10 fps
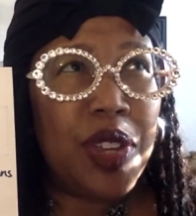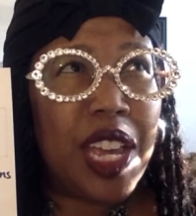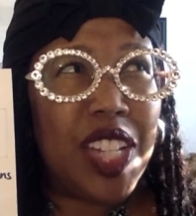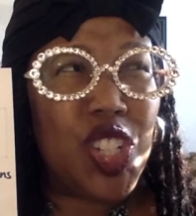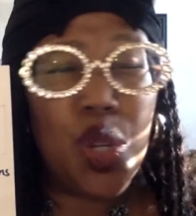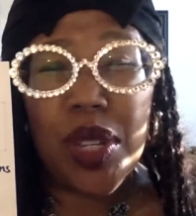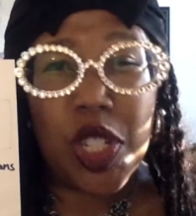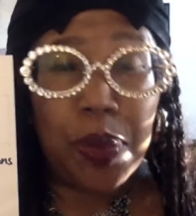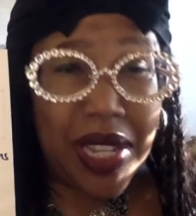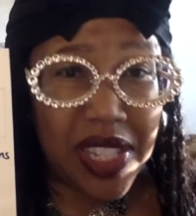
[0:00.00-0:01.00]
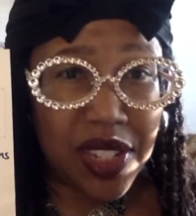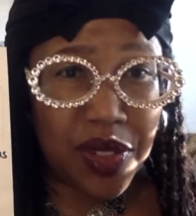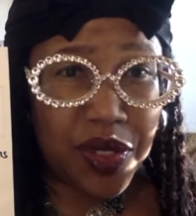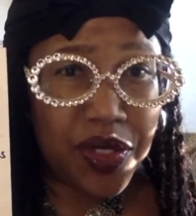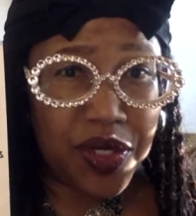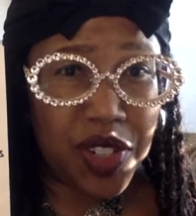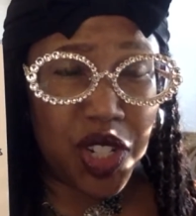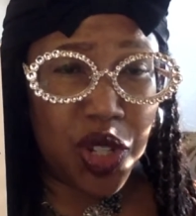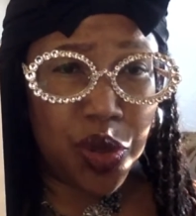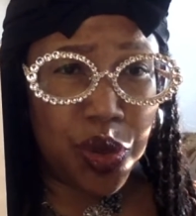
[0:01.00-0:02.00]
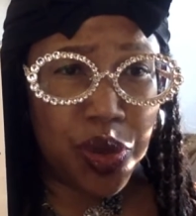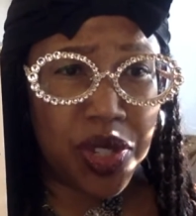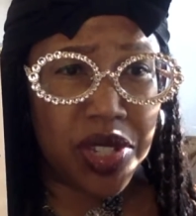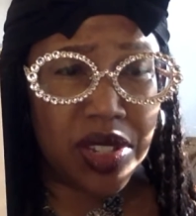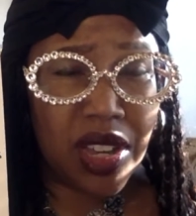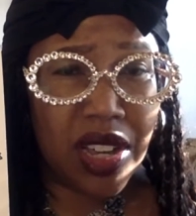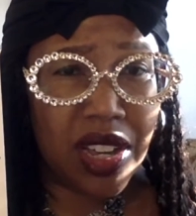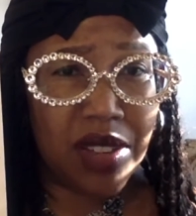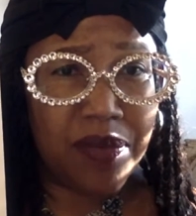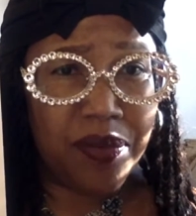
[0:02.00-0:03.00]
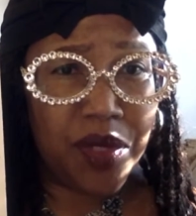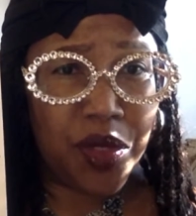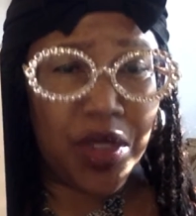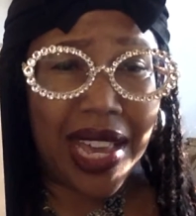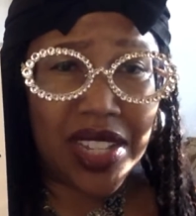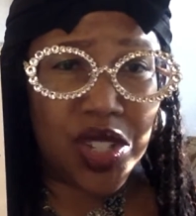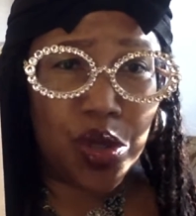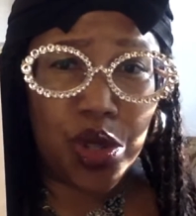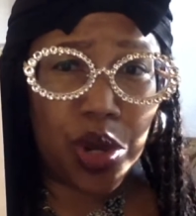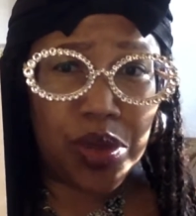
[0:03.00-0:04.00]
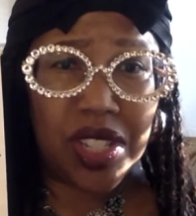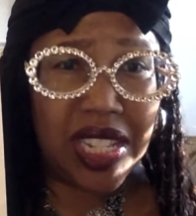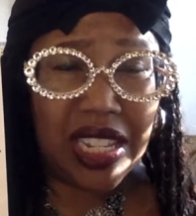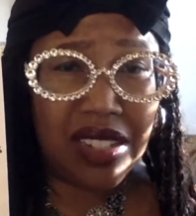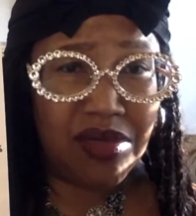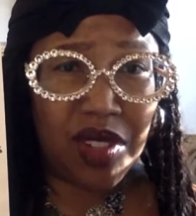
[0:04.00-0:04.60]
it's too expensive to use for that, so you don't see it,